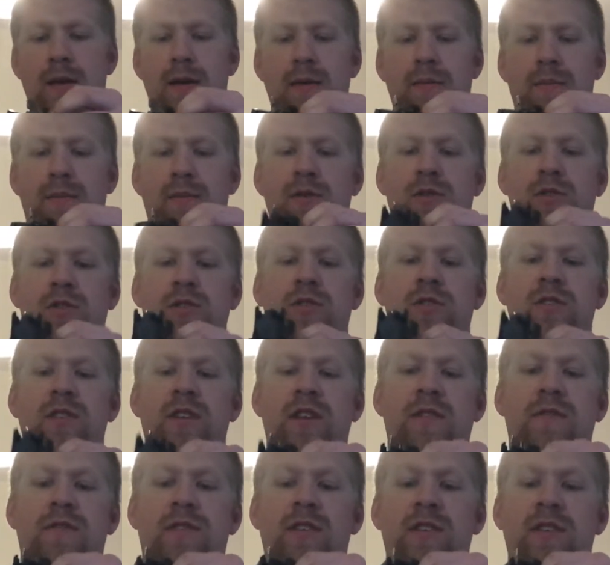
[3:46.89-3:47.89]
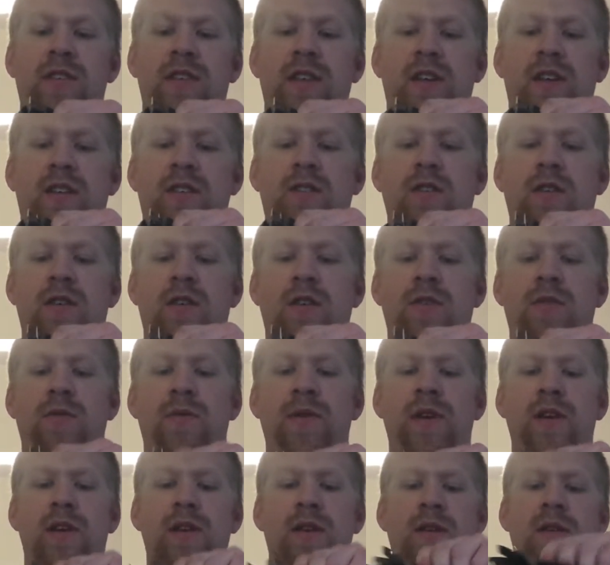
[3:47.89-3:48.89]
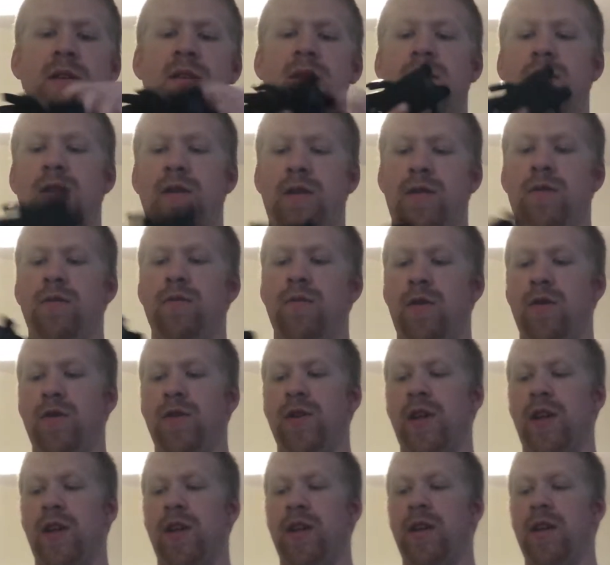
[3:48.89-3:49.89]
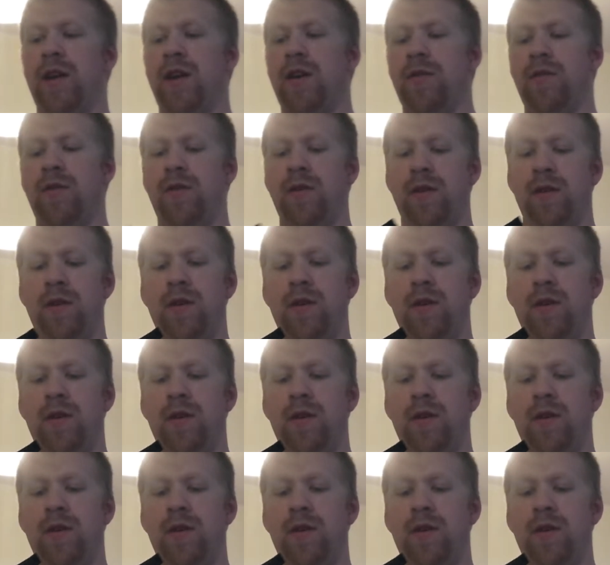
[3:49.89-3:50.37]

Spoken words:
push your safety selector all the way in, rotate it down,